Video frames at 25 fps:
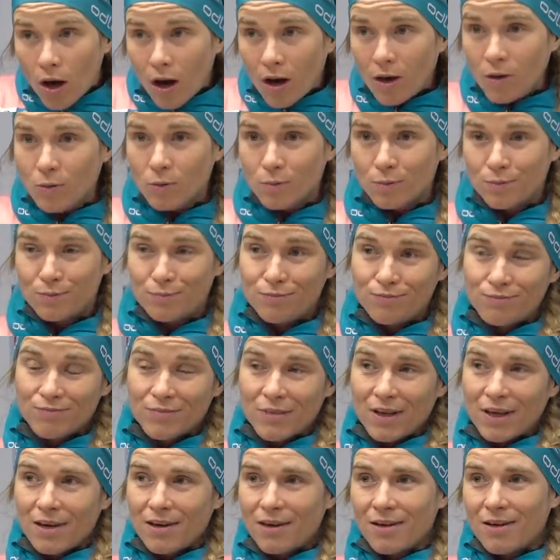Oh,
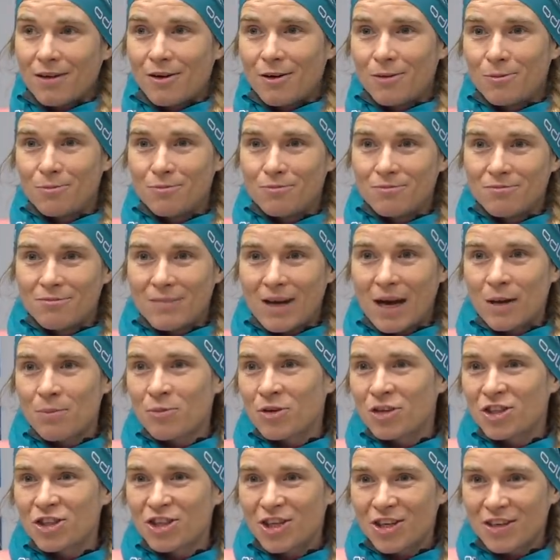I'm
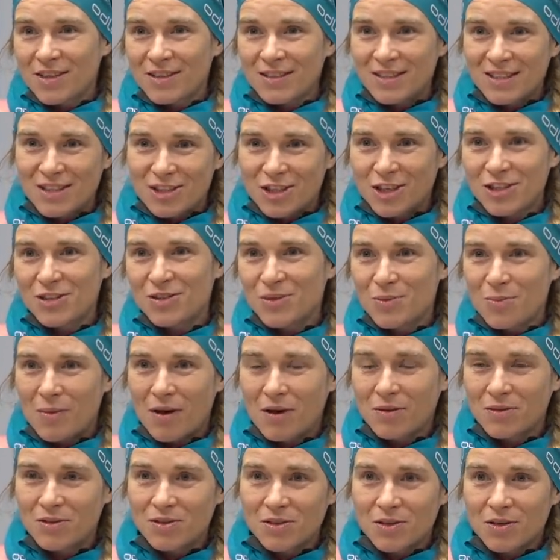not sure it's just
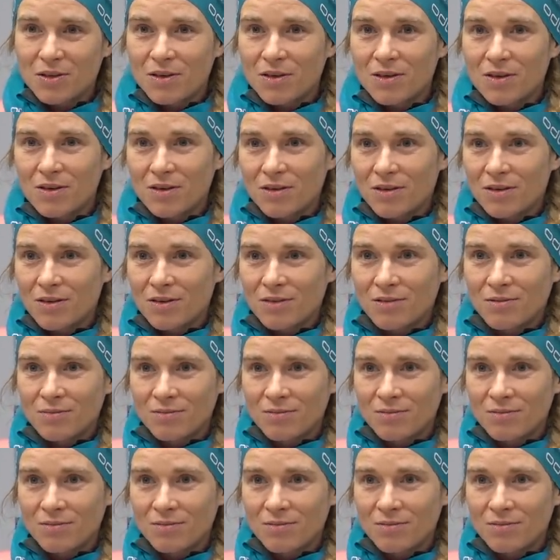about the